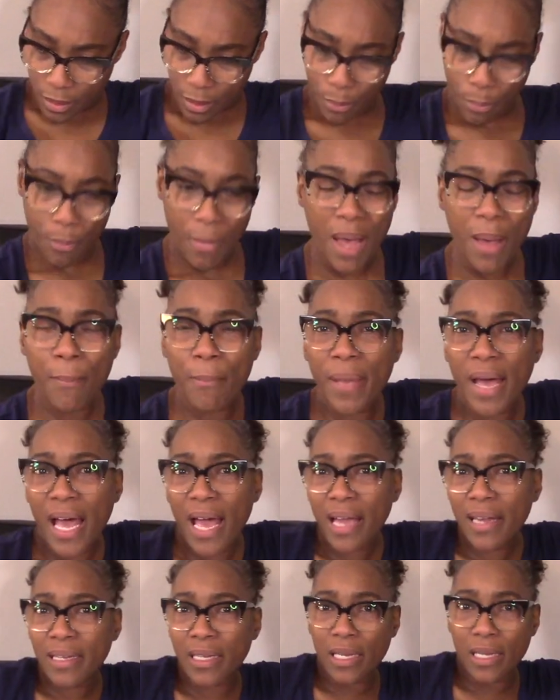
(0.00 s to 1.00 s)
my
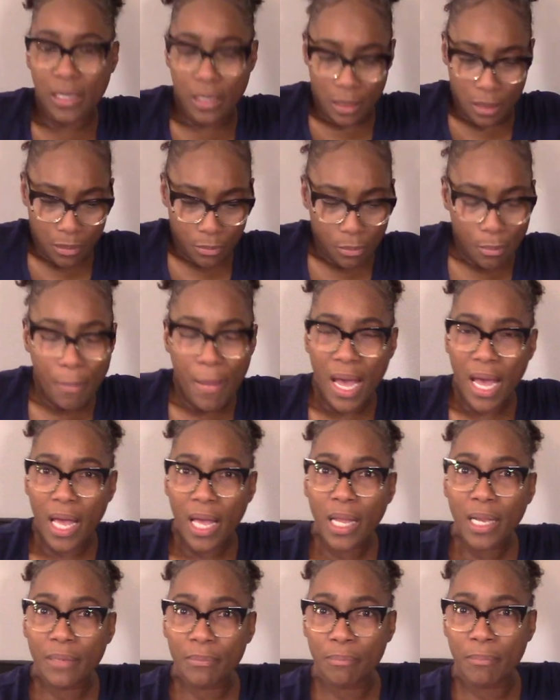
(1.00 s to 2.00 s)
body
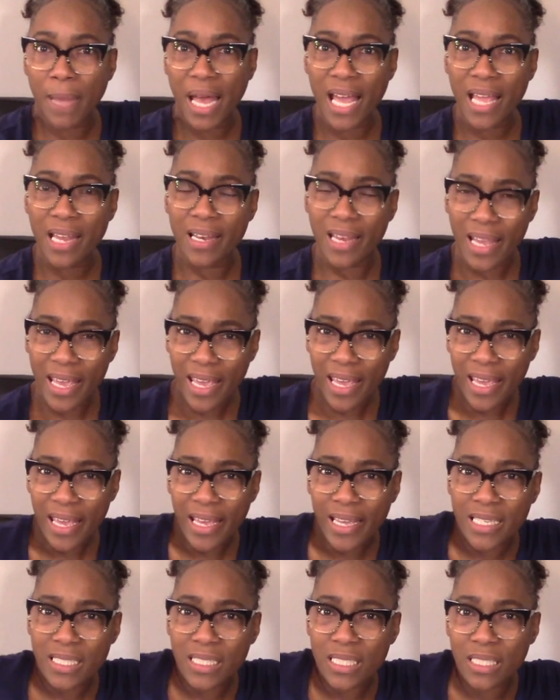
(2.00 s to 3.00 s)
my my
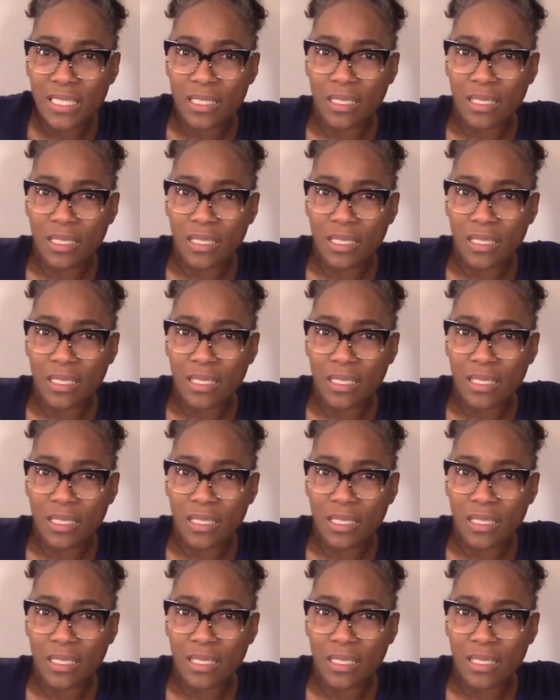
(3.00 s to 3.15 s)
legs